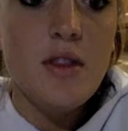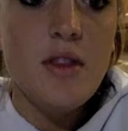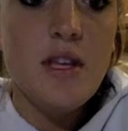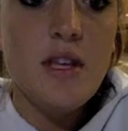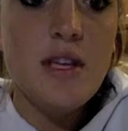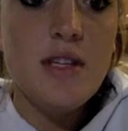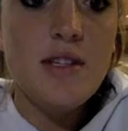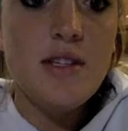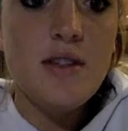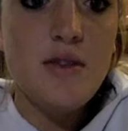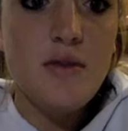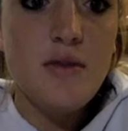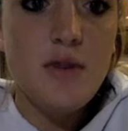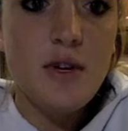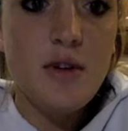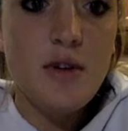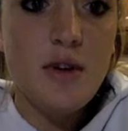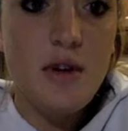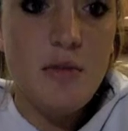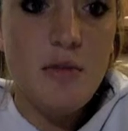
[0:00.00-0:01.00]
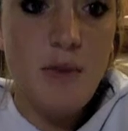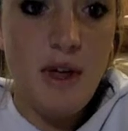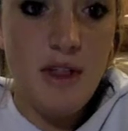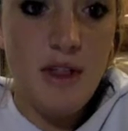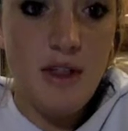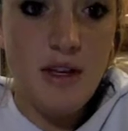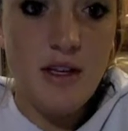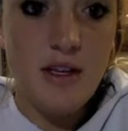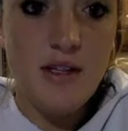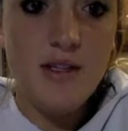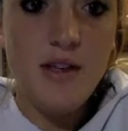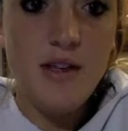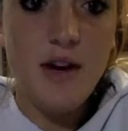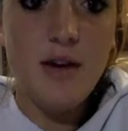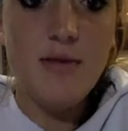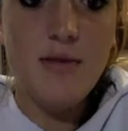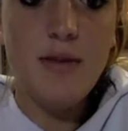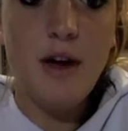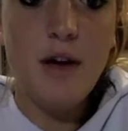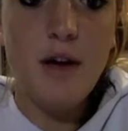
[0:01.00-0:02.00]
These 3 great methods are
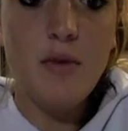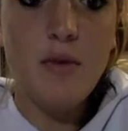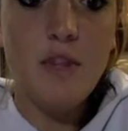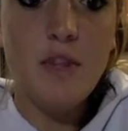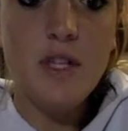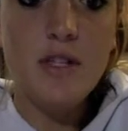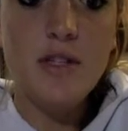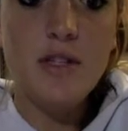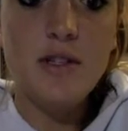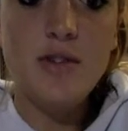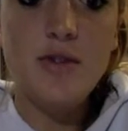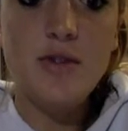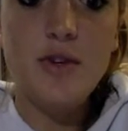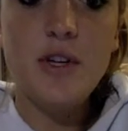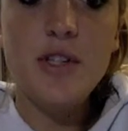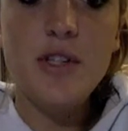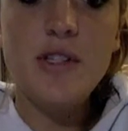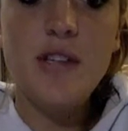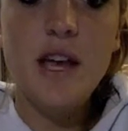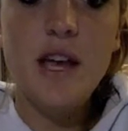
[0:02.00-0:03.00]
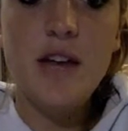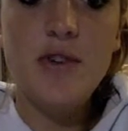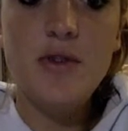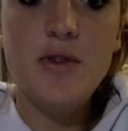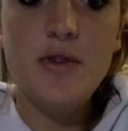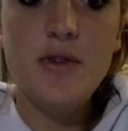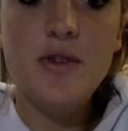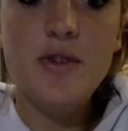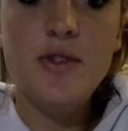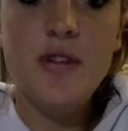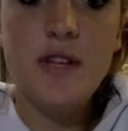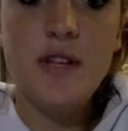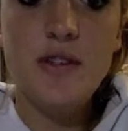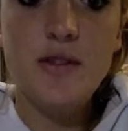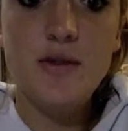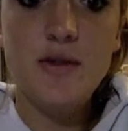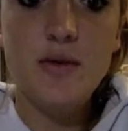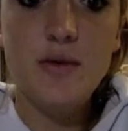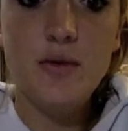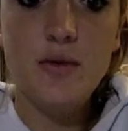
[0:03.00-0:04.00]
found within the strict schedules that
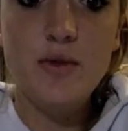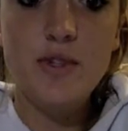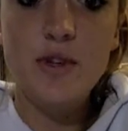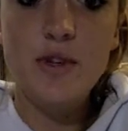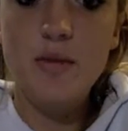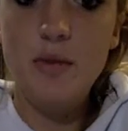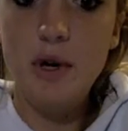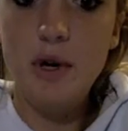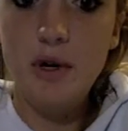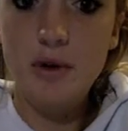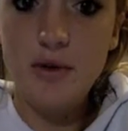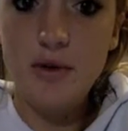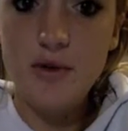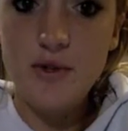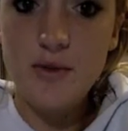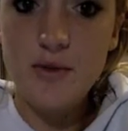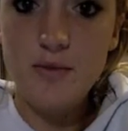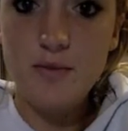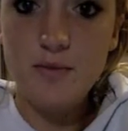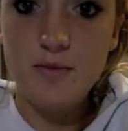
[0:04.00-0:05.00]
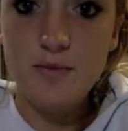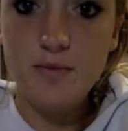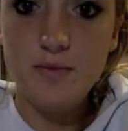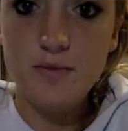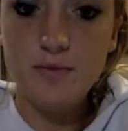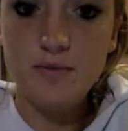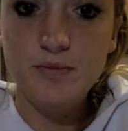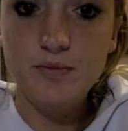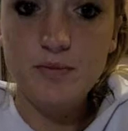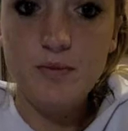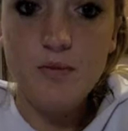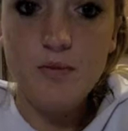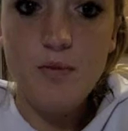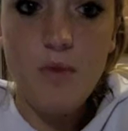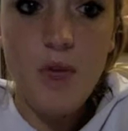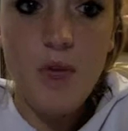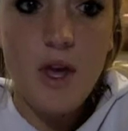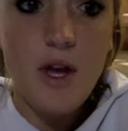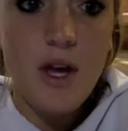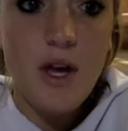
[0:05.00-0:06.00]
schools impose.
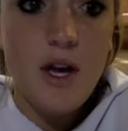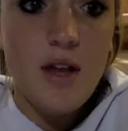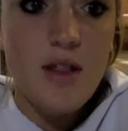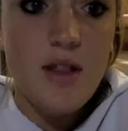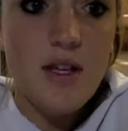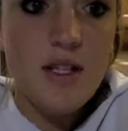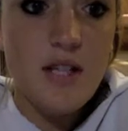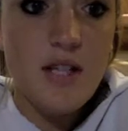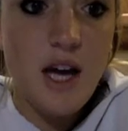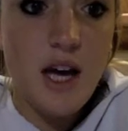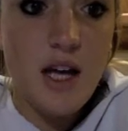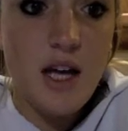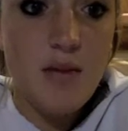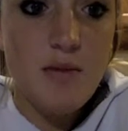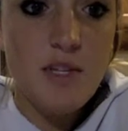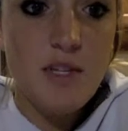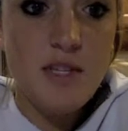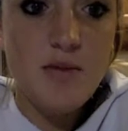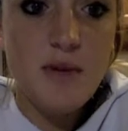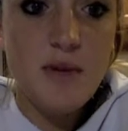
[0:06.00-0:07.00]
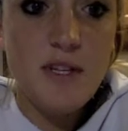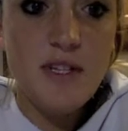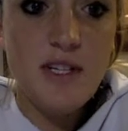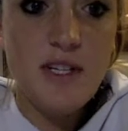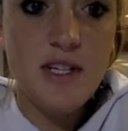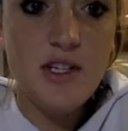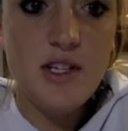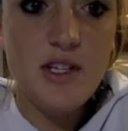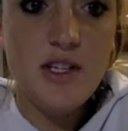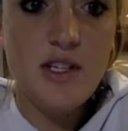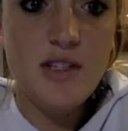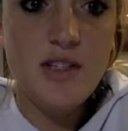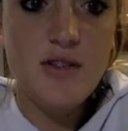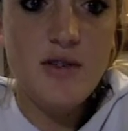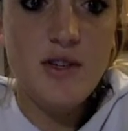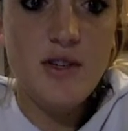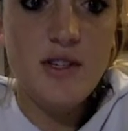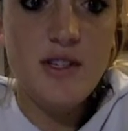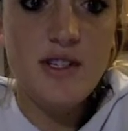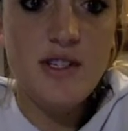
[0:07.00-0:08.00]
The time is spent teaching
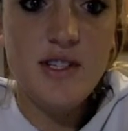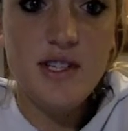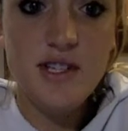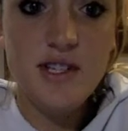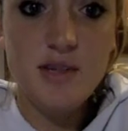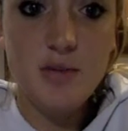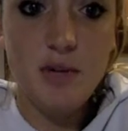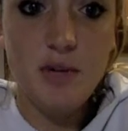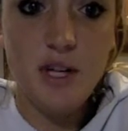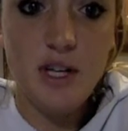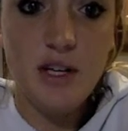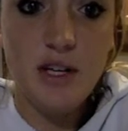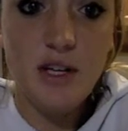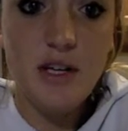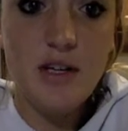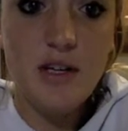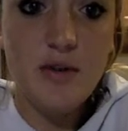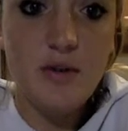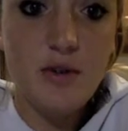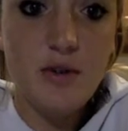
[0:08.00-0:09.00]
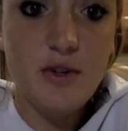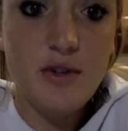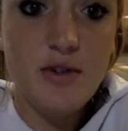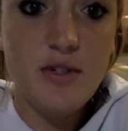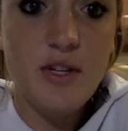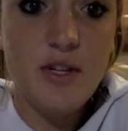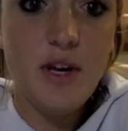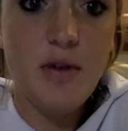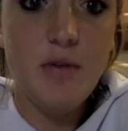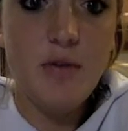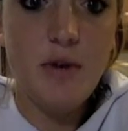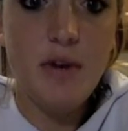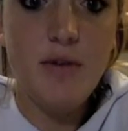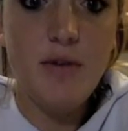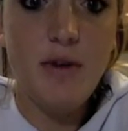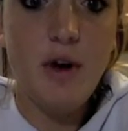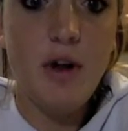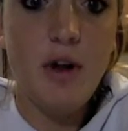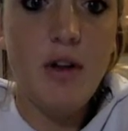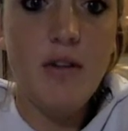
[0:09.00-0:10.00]
students discipline in order to get rid
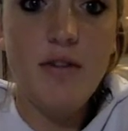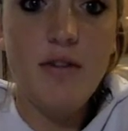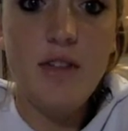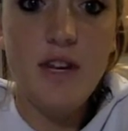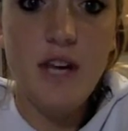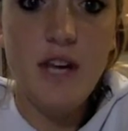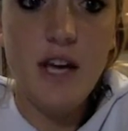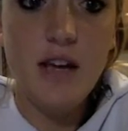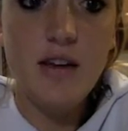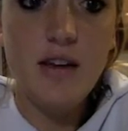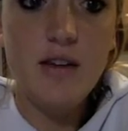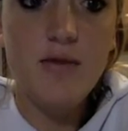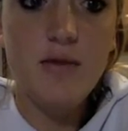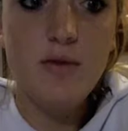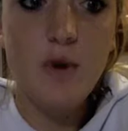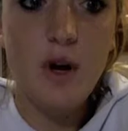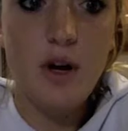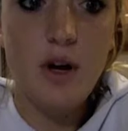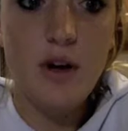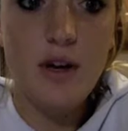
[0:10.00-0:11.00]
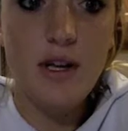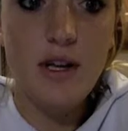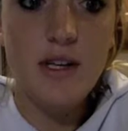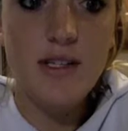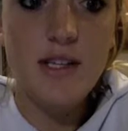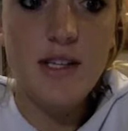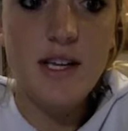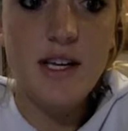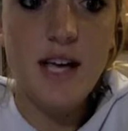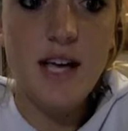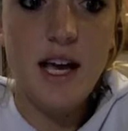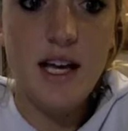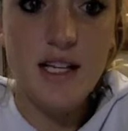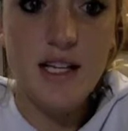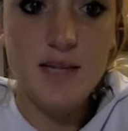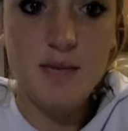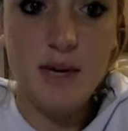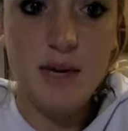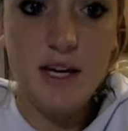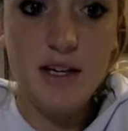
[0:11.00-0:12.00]
of all of the negative qualities and
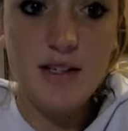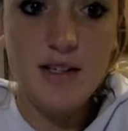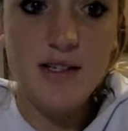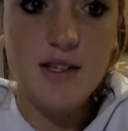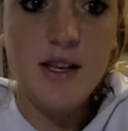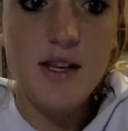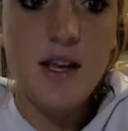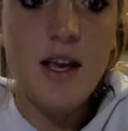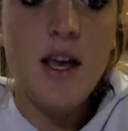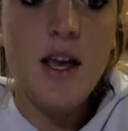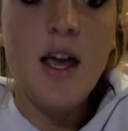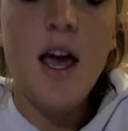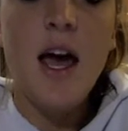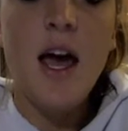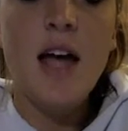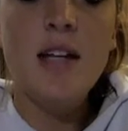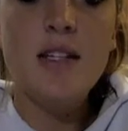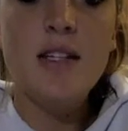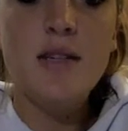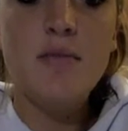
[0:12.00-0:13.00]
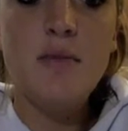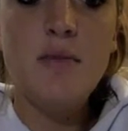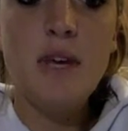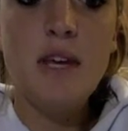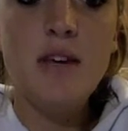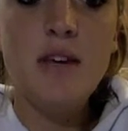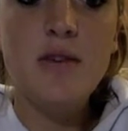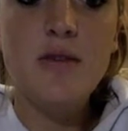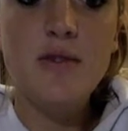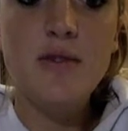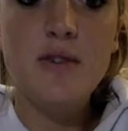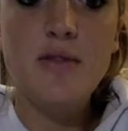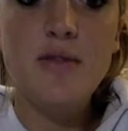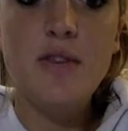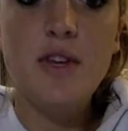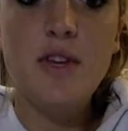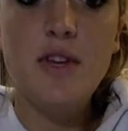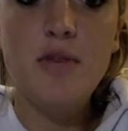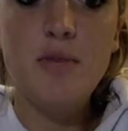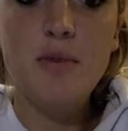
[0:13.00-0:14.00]
aspects and to make use of the
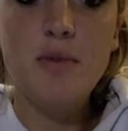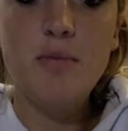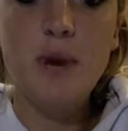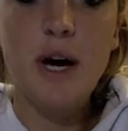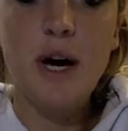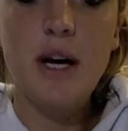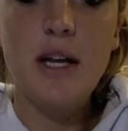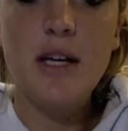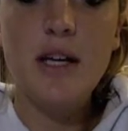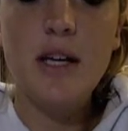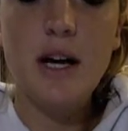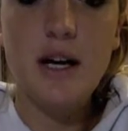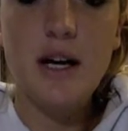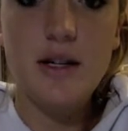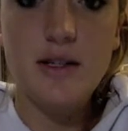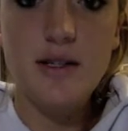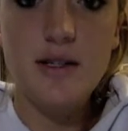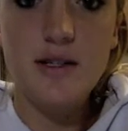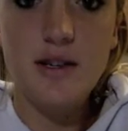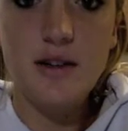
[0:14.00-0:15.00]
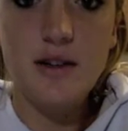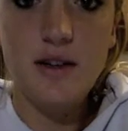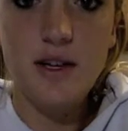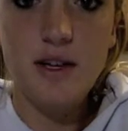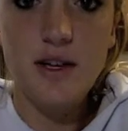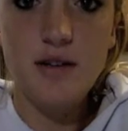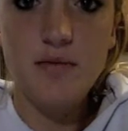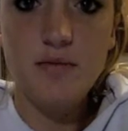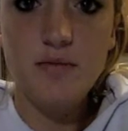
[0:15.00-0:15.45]
human body constantly.